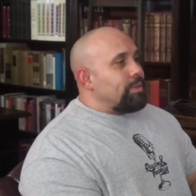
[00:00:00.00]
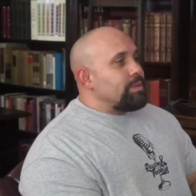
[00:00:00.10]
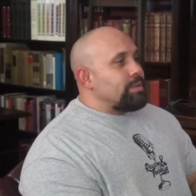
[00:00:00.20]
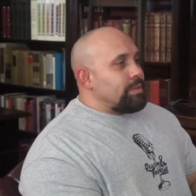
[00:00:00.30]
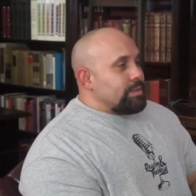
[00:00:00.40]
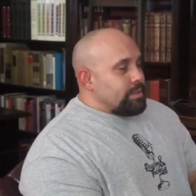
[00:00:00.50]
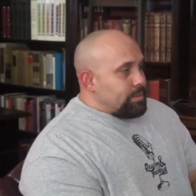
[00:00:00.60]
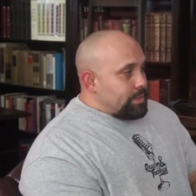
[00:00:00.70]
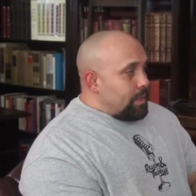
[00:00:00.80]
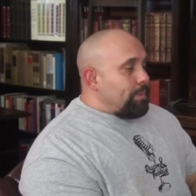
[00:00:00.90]

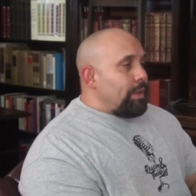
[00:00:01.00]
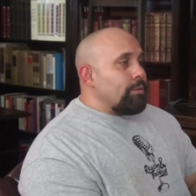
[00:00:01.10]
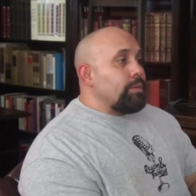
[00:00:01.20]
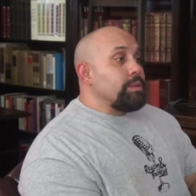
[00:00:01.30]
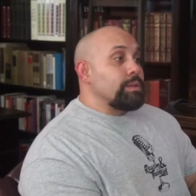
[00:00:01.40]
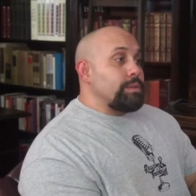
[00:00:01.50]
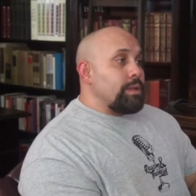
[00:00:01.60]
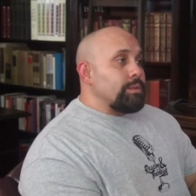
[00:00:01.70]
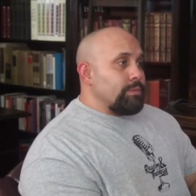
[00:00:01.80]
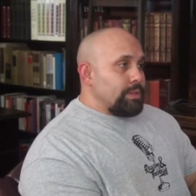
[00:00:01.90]
St. Peter, the
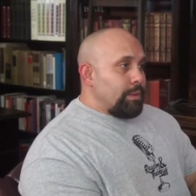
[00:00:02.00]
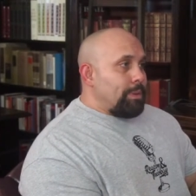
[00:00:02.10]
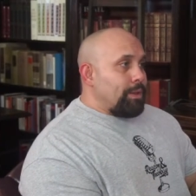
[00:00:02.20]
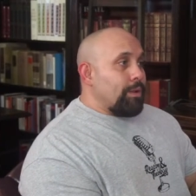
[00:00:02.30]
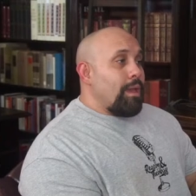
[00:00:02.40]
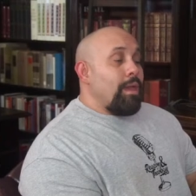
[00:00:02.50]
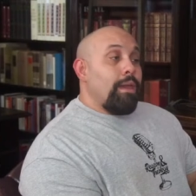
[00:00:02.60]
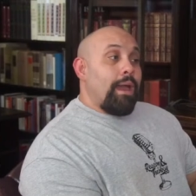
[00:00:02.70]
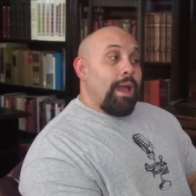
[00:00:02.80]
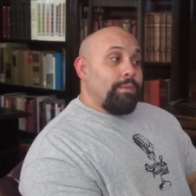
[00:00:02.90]
successor of St. Peter?
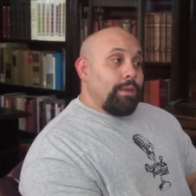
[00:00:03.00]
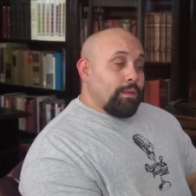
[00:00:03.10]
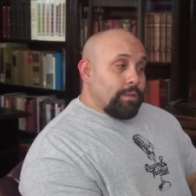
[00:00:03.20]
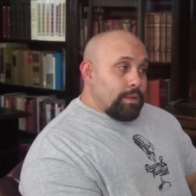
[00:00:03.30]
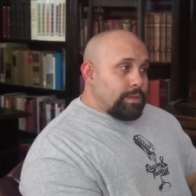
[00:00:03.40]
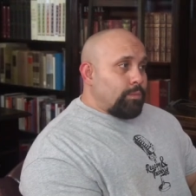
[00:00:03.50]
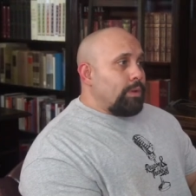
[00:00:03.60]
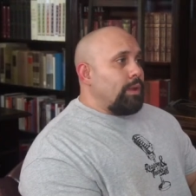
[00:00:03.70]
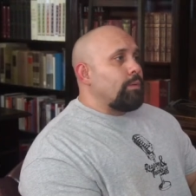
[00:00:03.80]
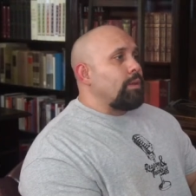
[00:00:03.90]
I think that that's the
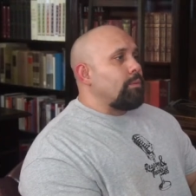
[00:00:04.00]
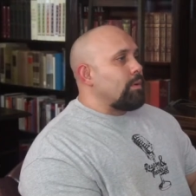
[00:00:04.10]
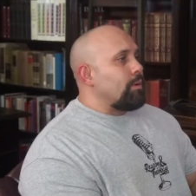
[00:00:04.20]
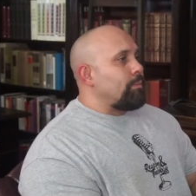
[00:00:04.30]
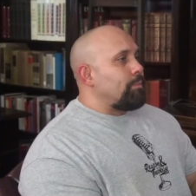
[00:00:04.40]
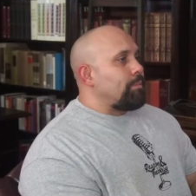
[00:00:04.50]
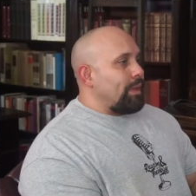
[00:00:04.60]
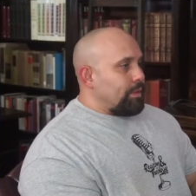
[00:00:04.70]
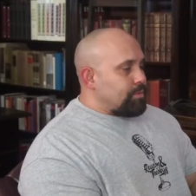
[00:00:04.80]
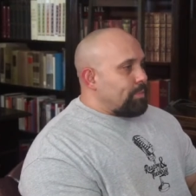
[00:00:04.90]
one area where they
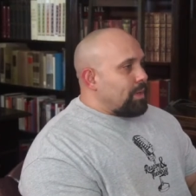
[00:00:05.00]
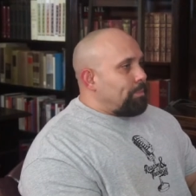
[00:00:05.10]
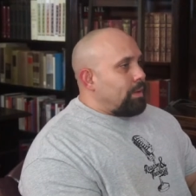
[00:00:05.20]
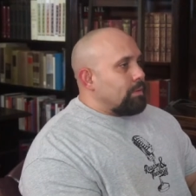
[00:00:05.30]
get tripped up on.